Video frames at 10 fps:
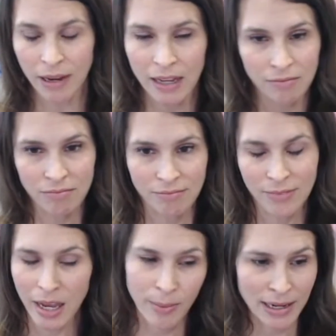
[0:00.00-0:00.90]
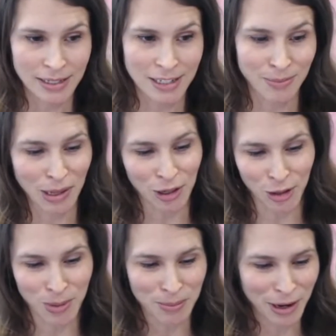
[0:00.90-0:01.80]
and it makes it smell a
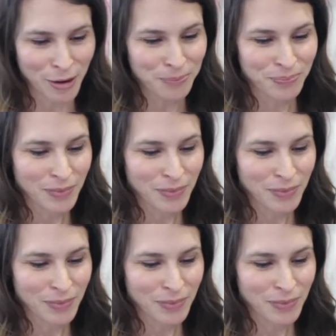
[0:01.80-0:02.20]
little bit better.